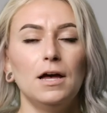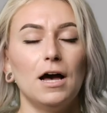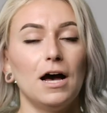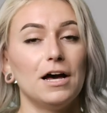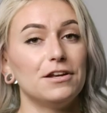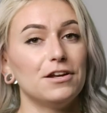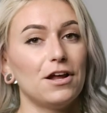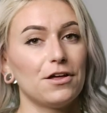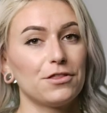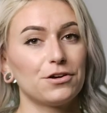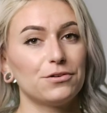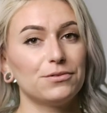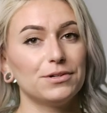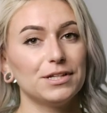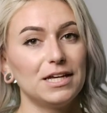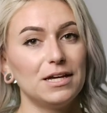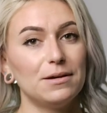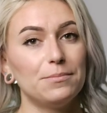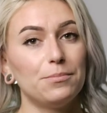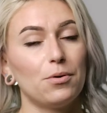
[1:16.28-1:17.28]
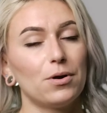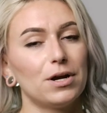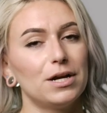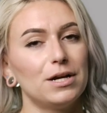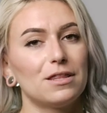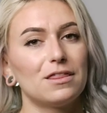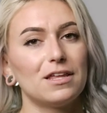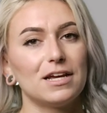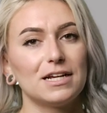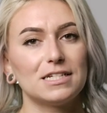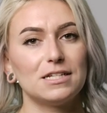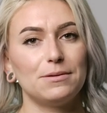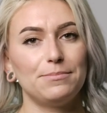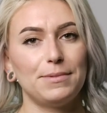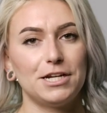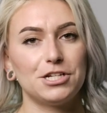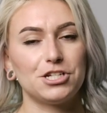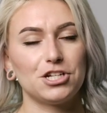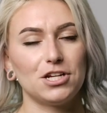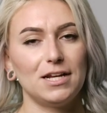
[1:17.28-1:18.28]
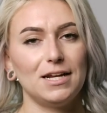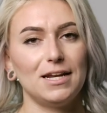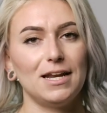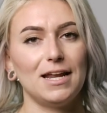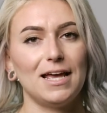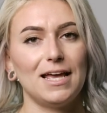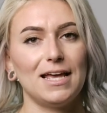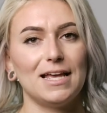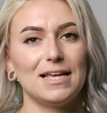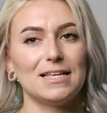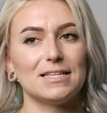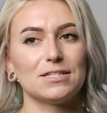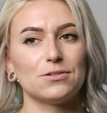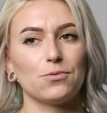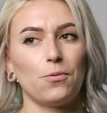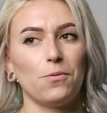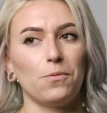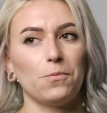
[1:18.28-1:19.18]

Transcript: Another really important thing to mention is